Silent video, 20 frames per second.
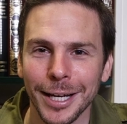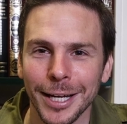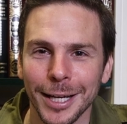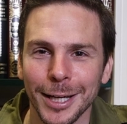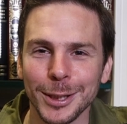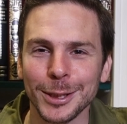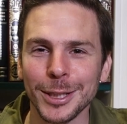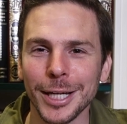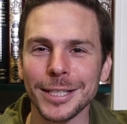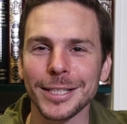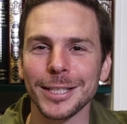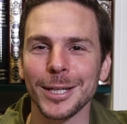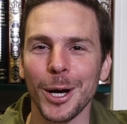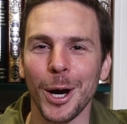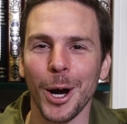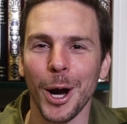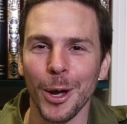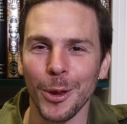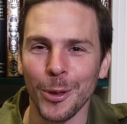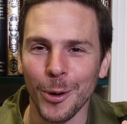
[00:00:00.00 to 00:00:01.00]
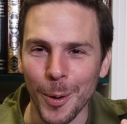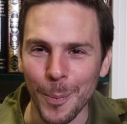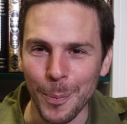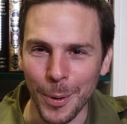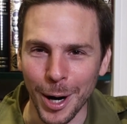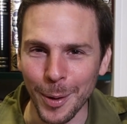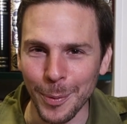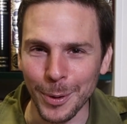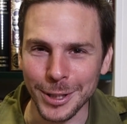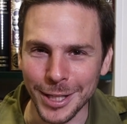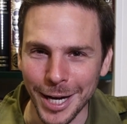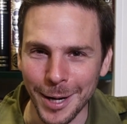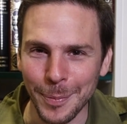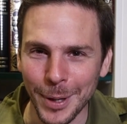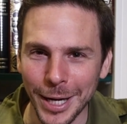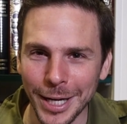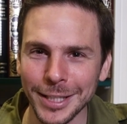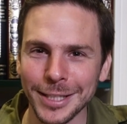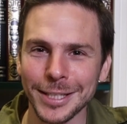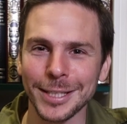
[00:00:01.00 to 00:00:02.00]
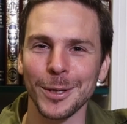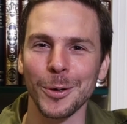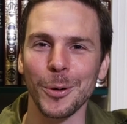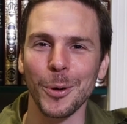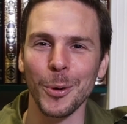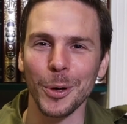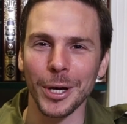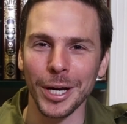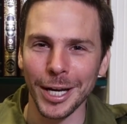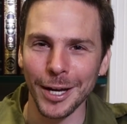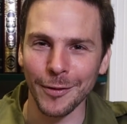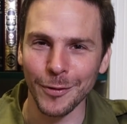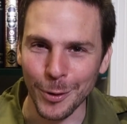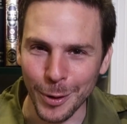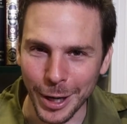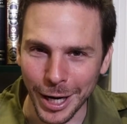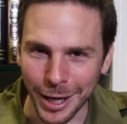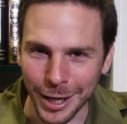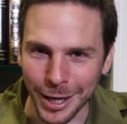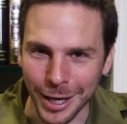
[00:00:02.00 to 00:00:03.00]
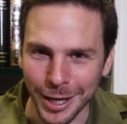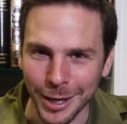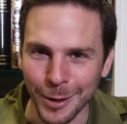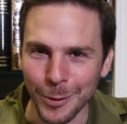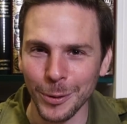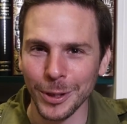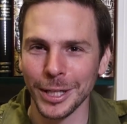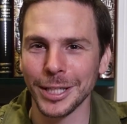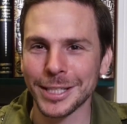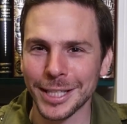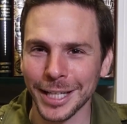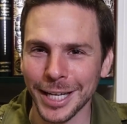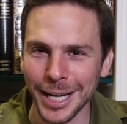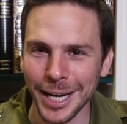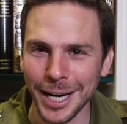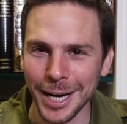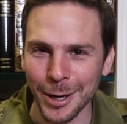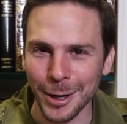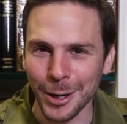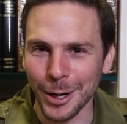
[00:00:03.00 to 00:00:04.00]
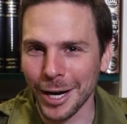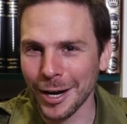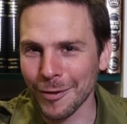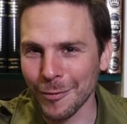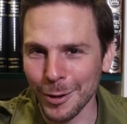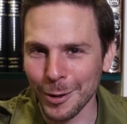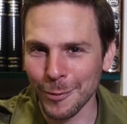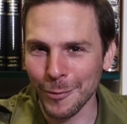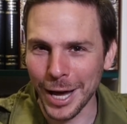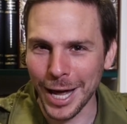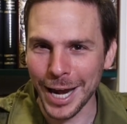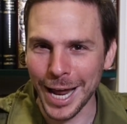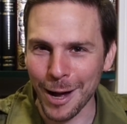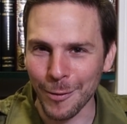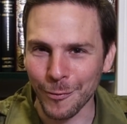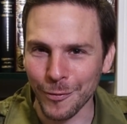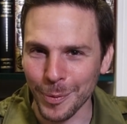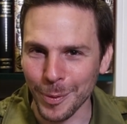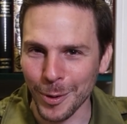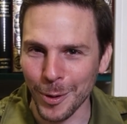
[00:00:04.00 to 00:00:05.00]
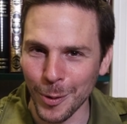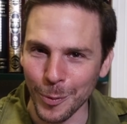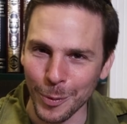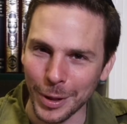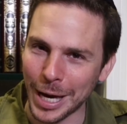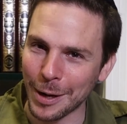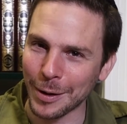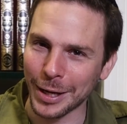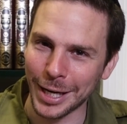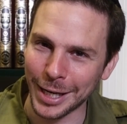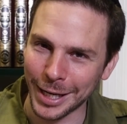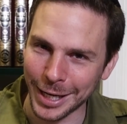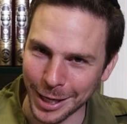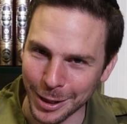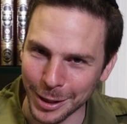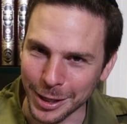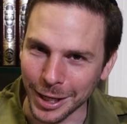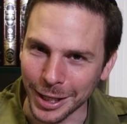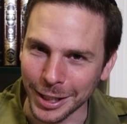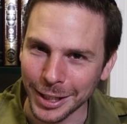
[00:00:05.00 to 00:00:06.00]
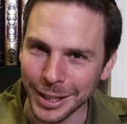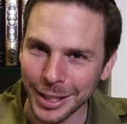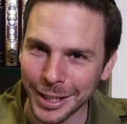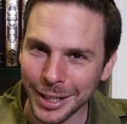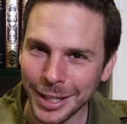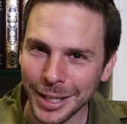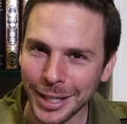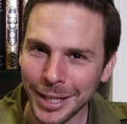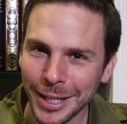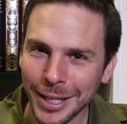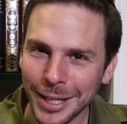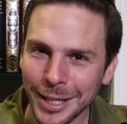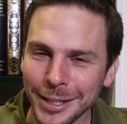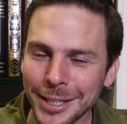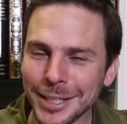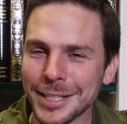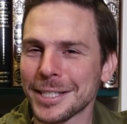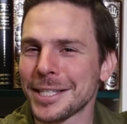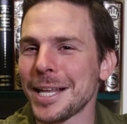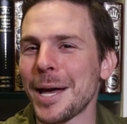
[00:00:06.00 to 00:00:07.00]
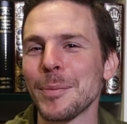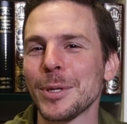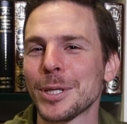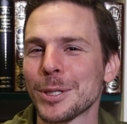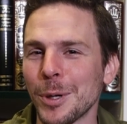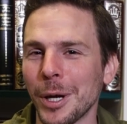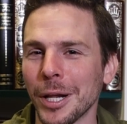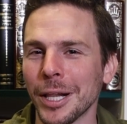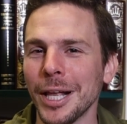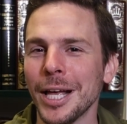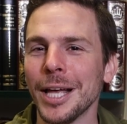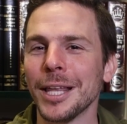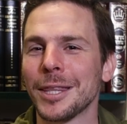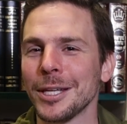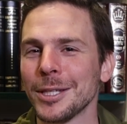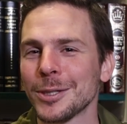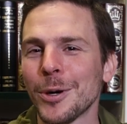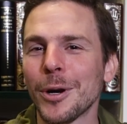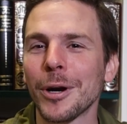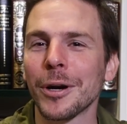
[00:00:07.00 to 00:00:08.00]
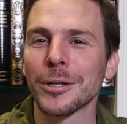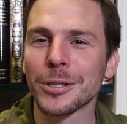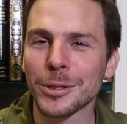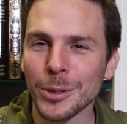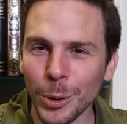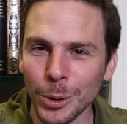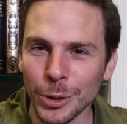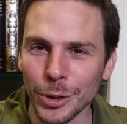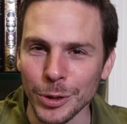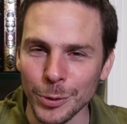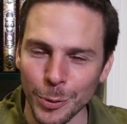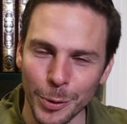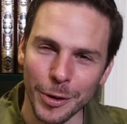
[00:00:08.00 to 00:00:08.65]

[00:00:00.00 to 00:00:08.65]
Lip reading: He says, there are barbers on base who can give you a haircut. Who needs to get a haircut? Everyone ran out from their home without getting a haircut. This is Am Yisrael. These are our soldiers.